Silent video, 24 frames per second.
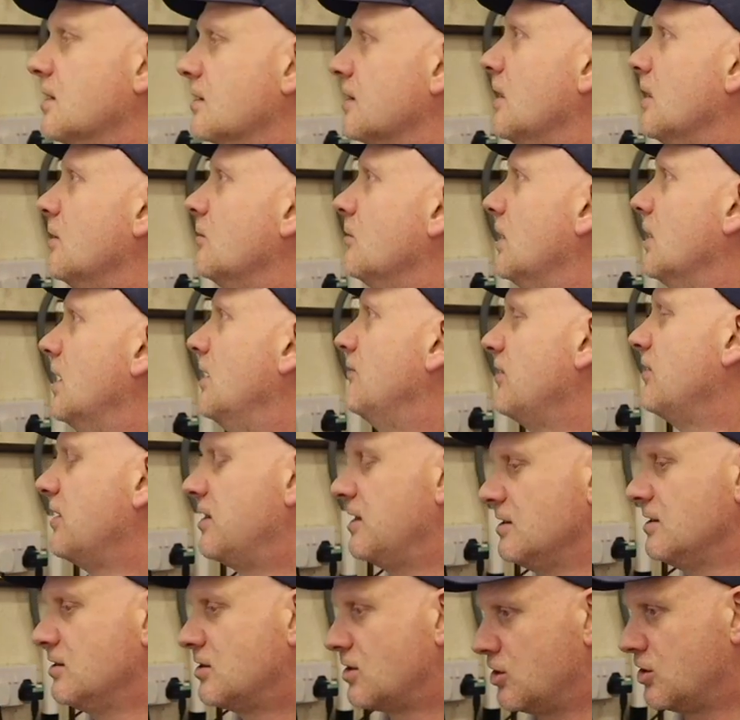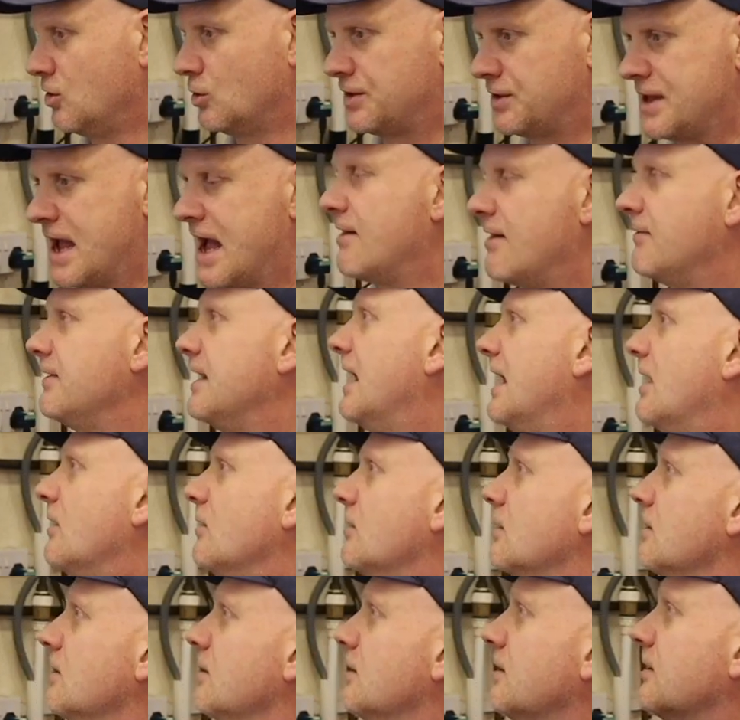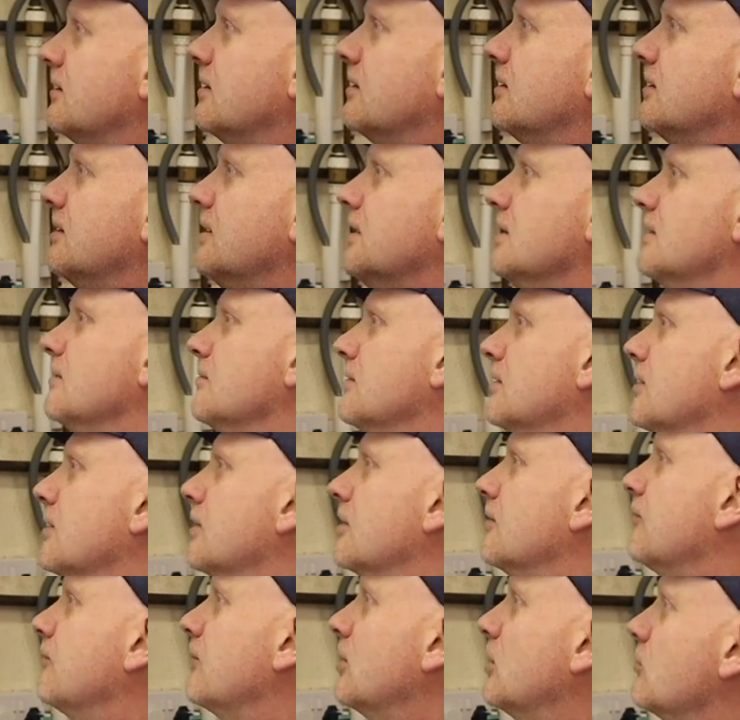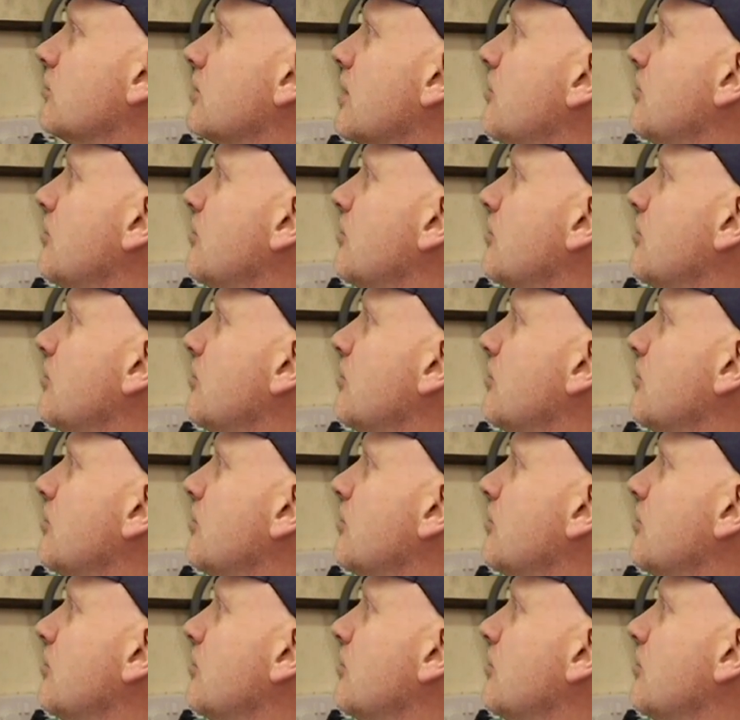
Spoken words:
So, everything's cooled down now. We've got a flow